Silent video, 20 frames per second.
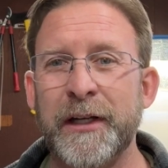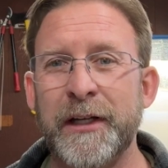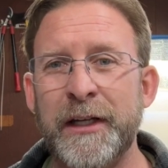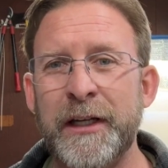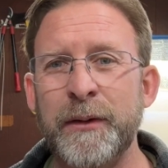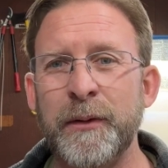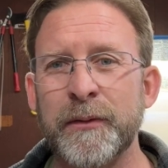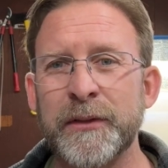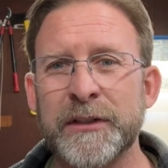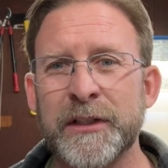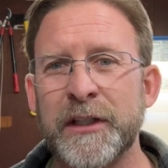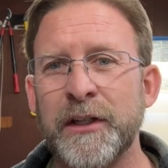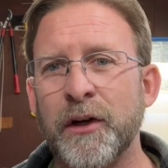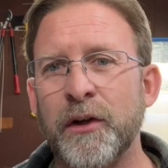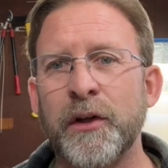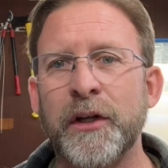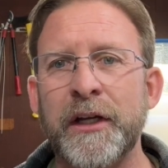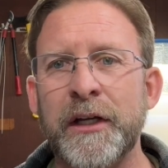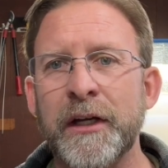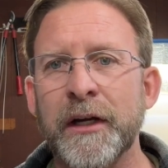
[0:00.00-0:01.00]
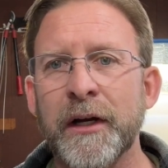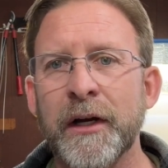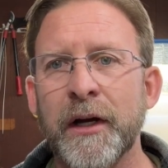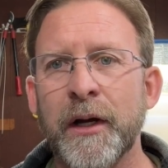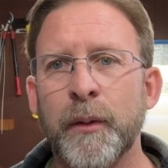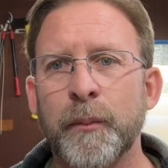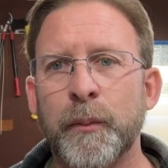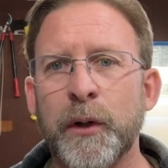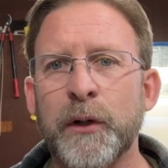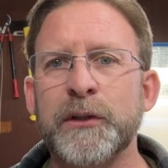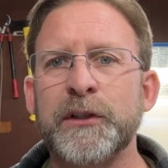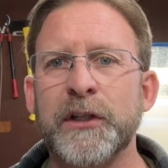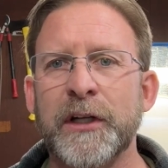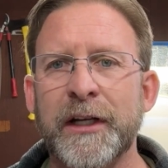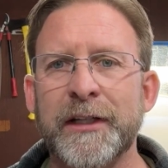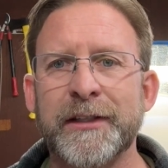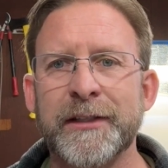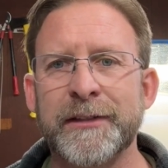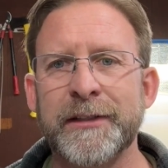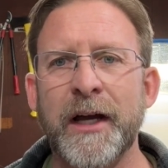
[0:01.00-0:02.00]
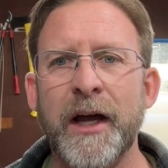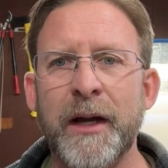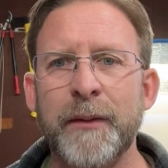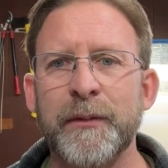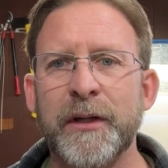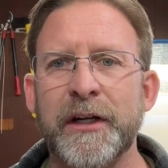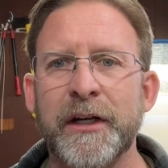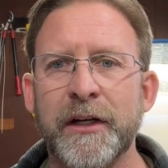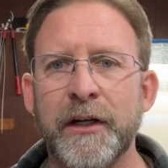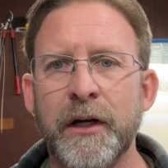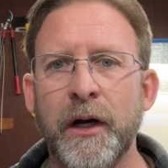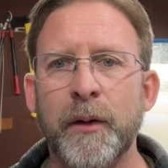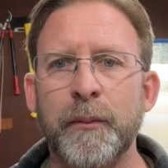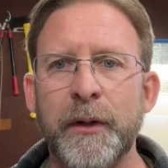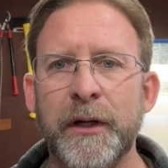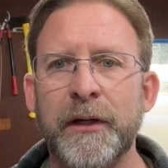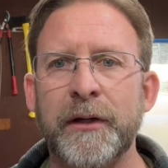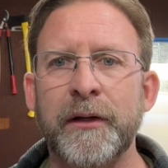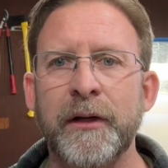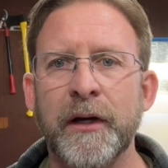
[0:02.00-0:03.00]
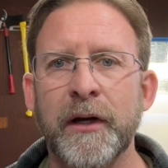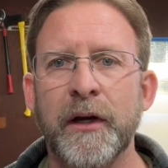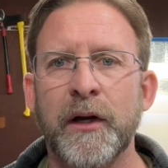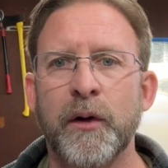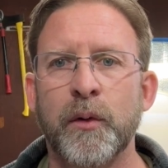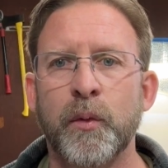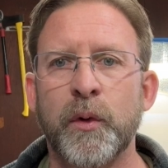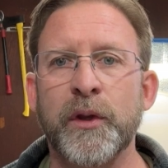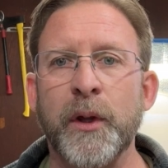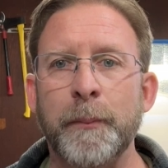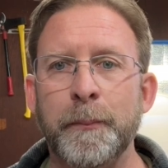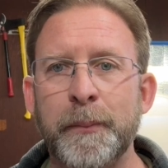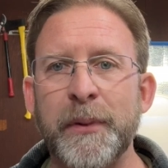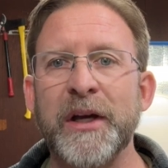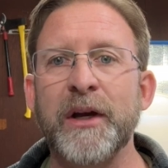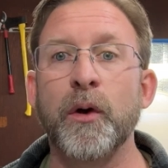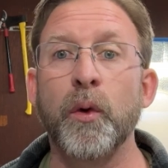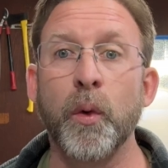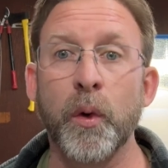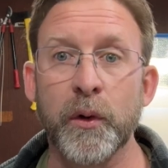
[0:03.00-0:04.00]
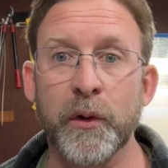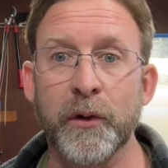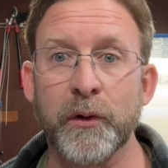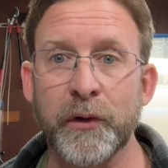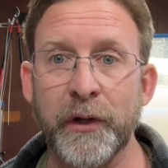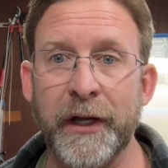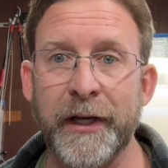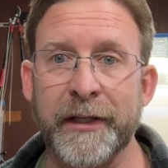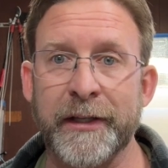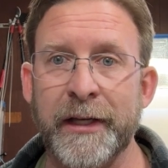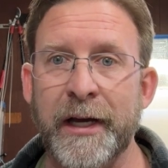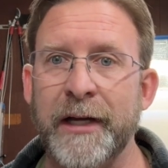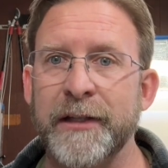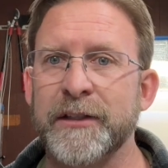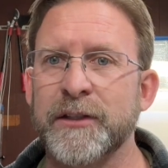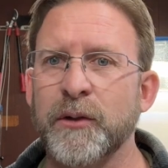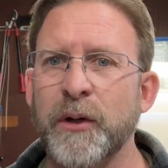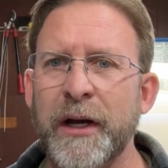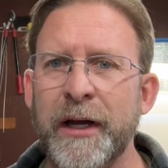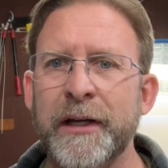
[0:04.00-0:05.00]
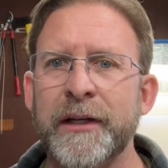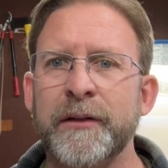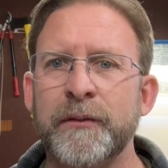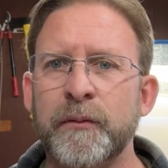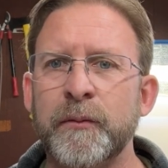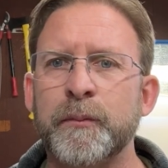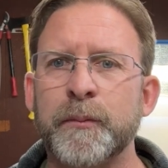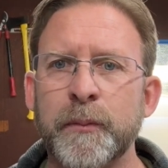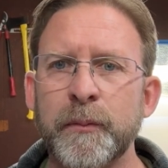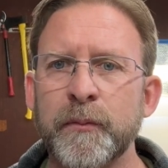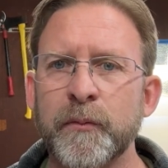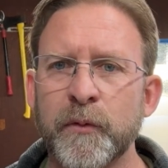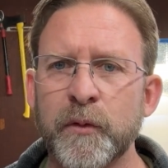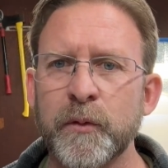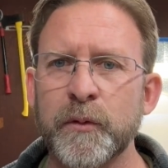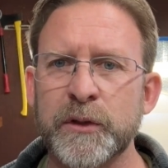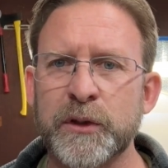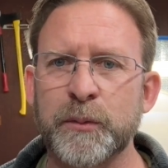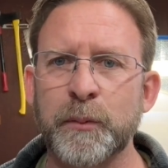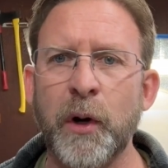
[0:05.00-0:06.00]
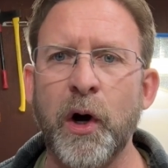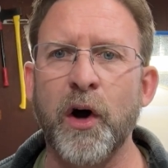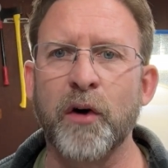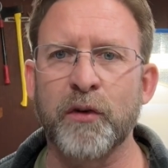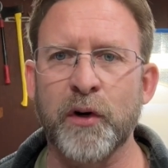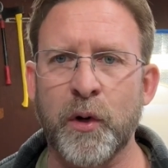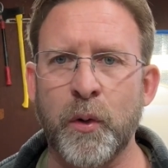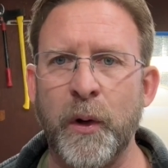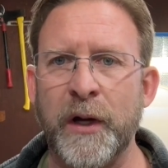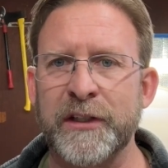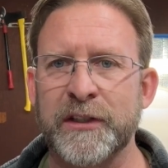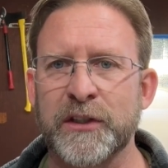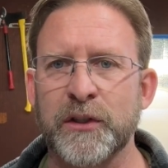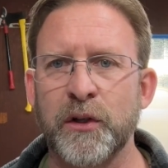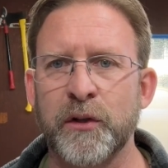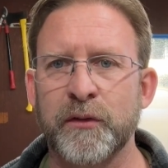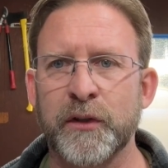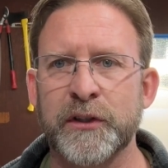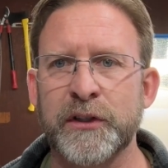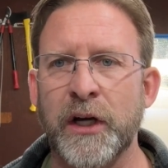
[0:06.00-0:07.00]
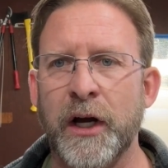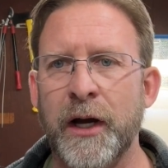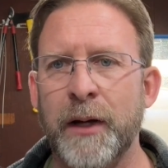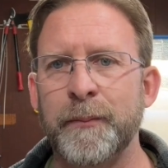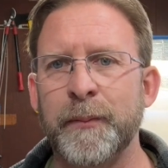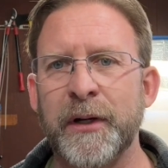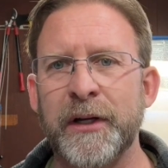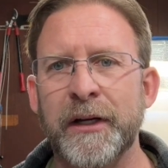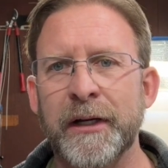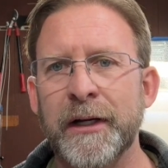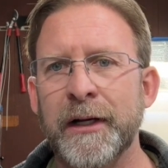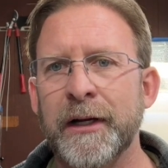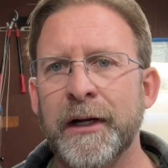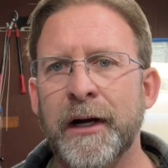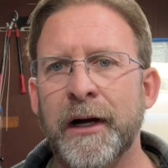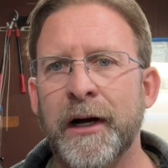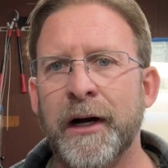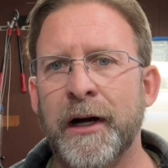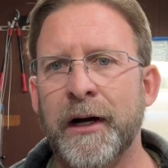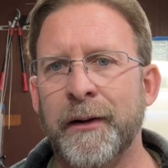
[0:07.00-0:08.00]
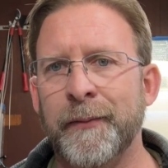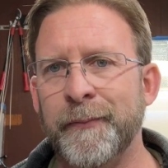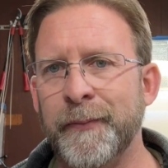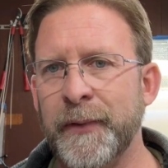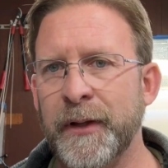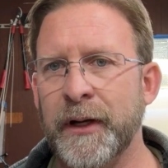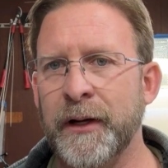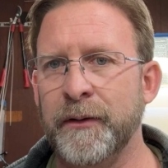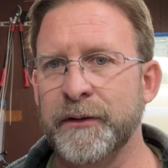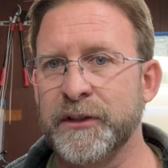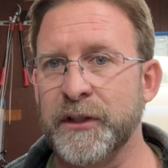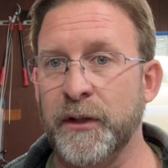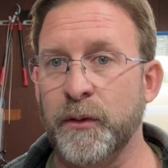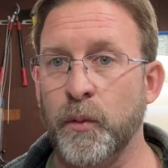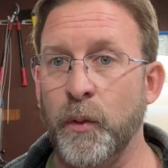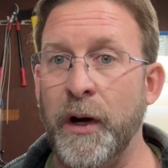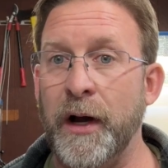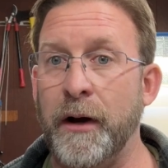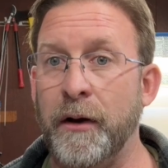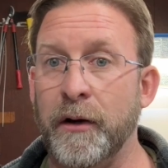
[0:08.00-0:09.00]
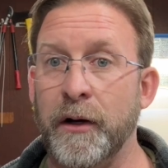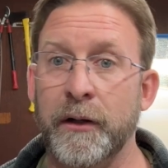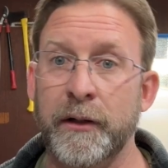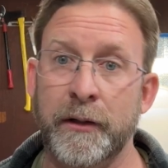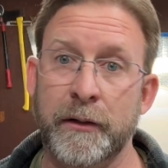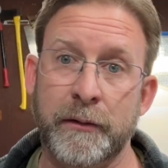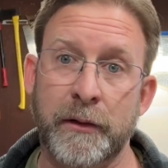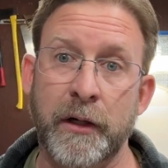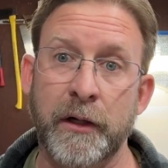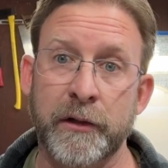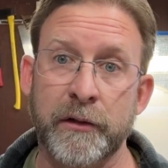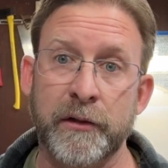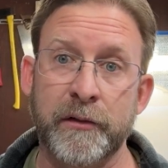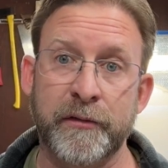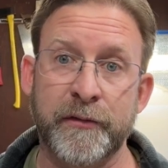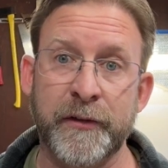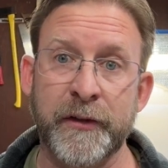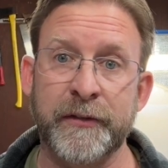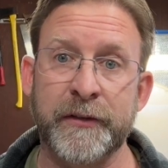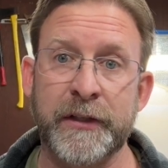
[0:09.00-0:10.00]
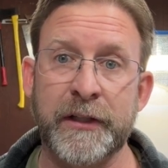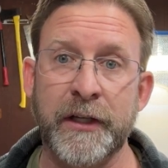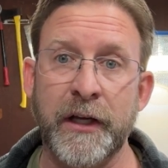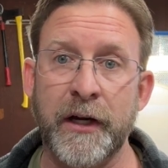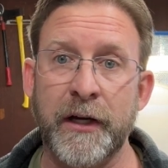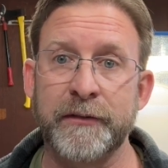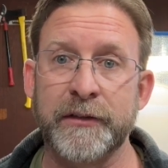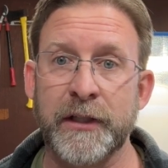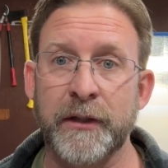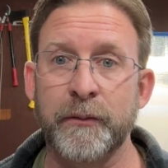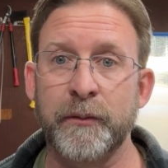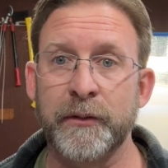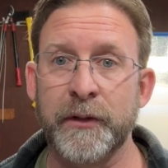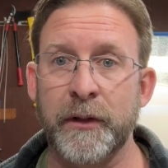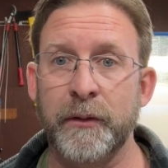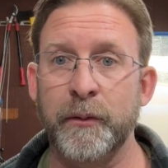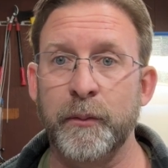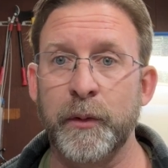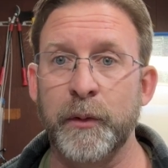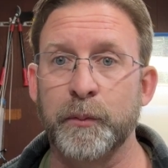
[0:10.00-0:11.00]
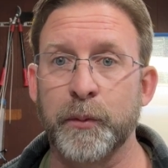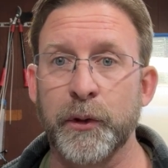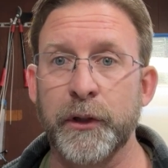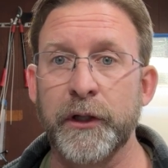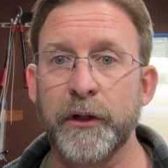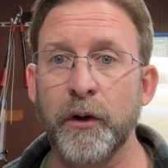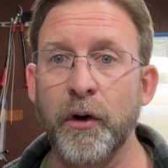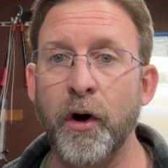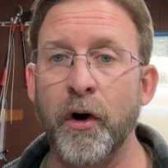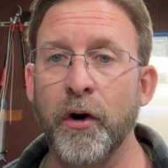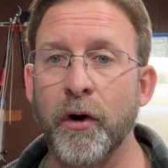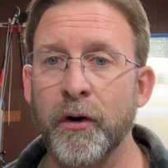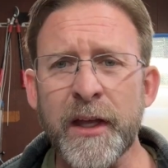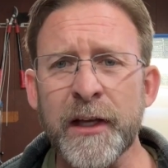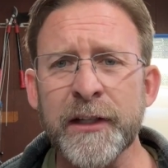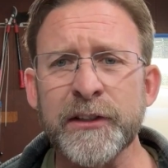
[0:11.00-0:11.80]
And he was the only person at the time that had come in with a big order like that. So I had small requests over time, but I was like, wow, 150 knives, that would be pretty cool.